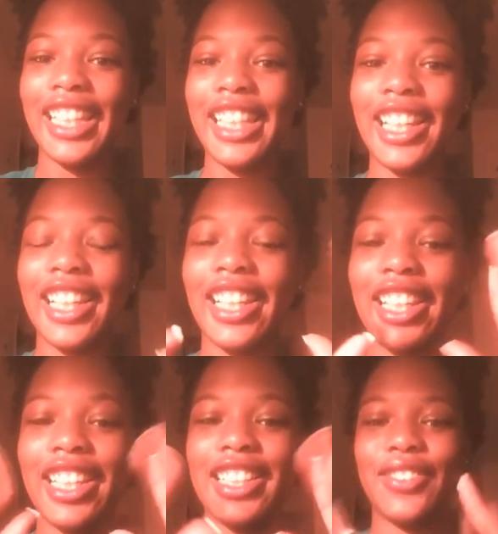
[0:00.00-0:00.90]

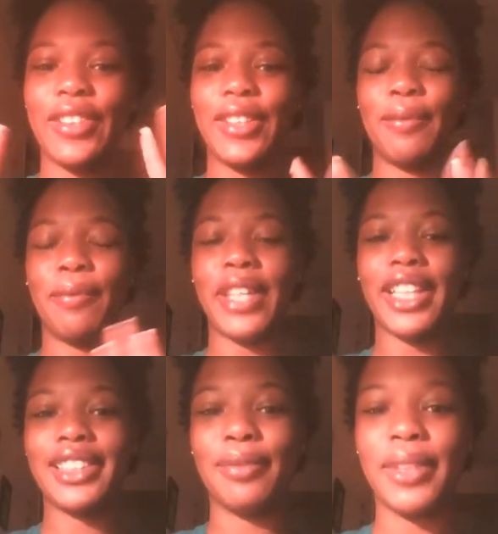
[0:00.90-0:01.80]
Guys, welcome
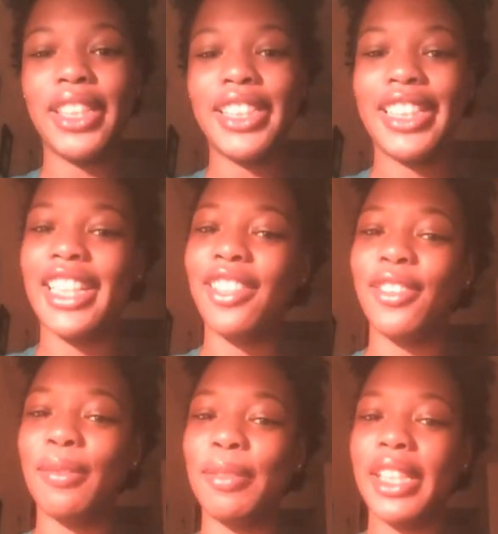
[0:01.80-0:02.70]
back to my
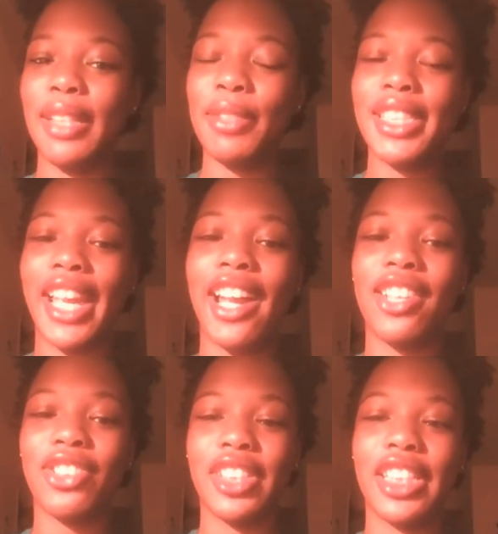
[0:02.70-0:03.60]
channel. My name is
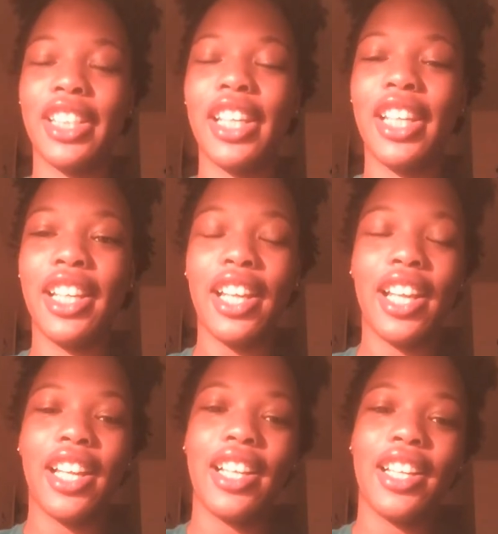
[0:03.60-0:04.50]
Ashley.
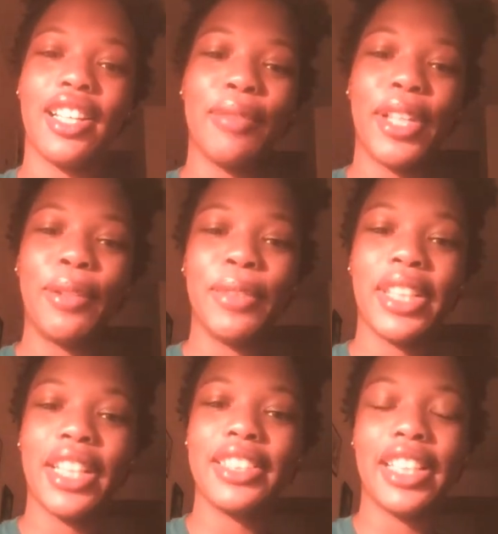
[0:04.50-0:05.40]
I hope you
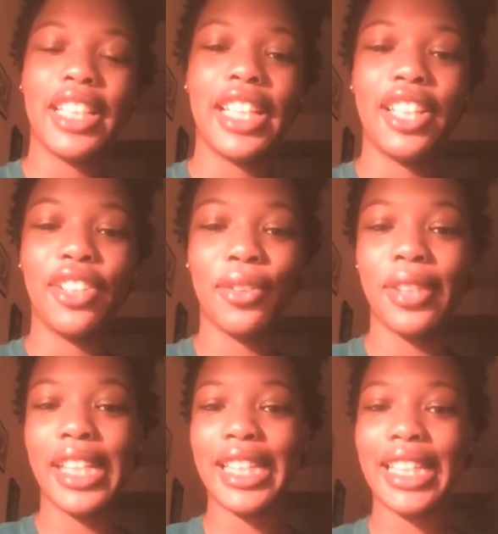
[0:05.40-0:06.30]
guys had a
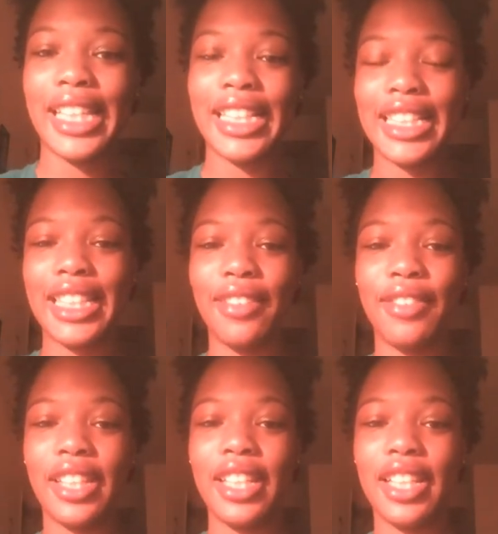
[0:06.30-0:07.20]
great
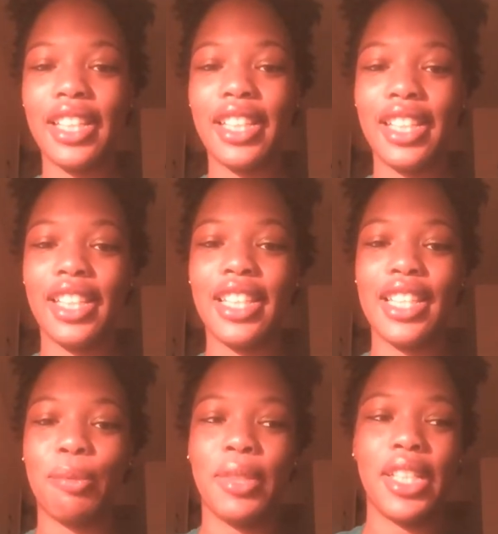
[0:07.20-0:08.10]
Thanksgiving. It
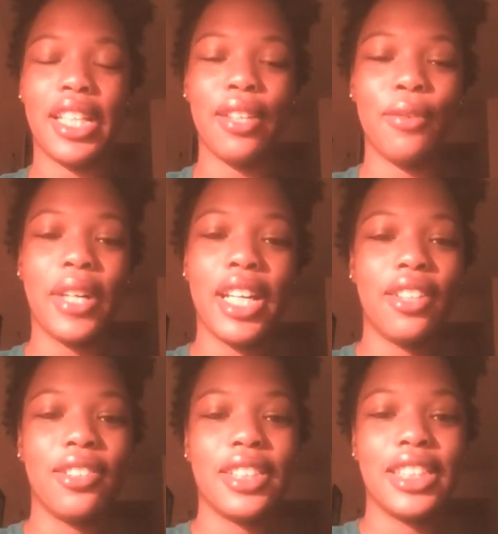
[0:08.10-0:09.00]
has been a
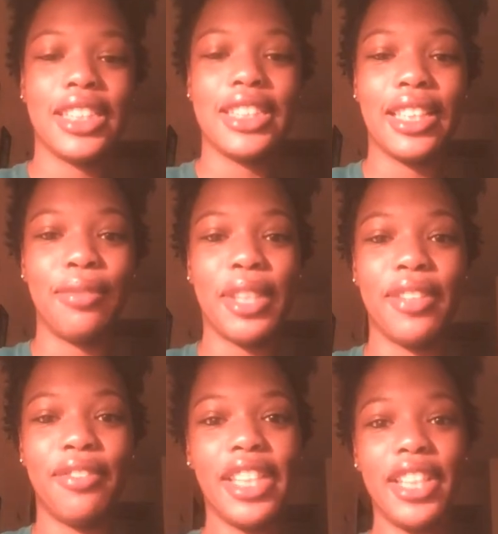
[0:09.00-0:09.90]
while since I've made
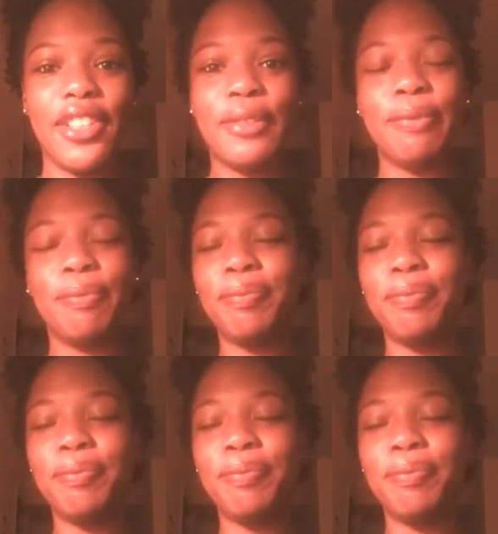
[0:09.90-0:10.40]
a video,